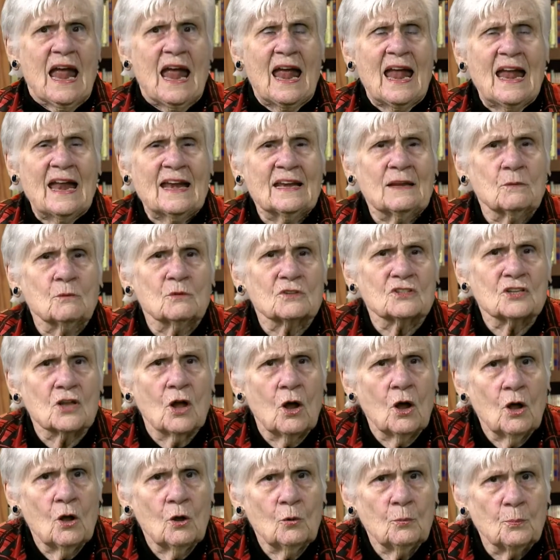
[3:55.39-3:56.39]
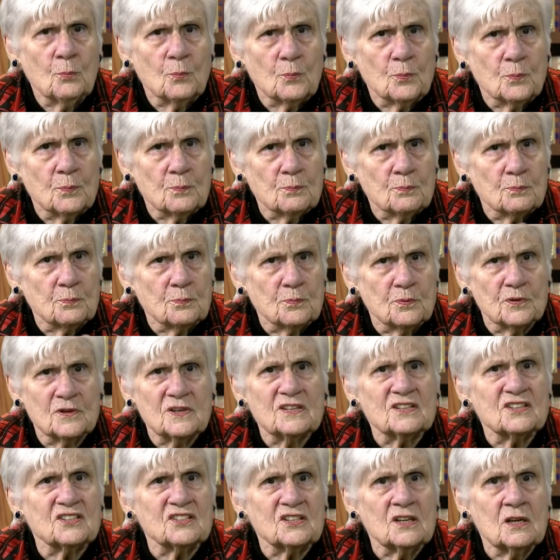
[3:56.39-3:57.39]
and it was all
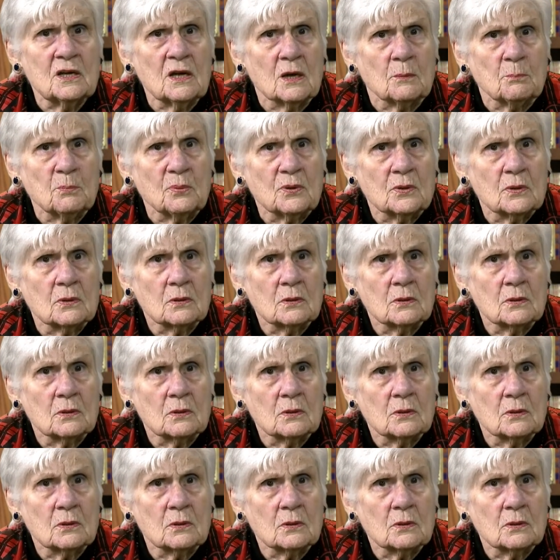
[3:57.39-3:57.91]
prissed up